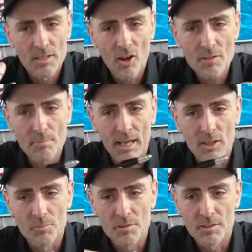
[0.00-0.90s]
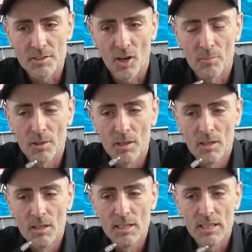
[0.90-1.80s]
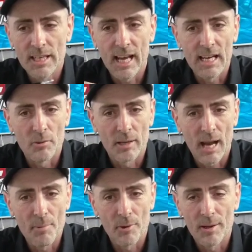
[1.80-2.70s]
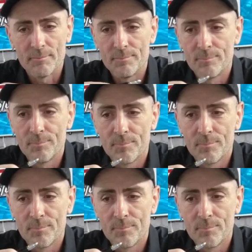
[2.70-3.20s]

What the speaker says: Nice black cup to the top. You get a little cap on it.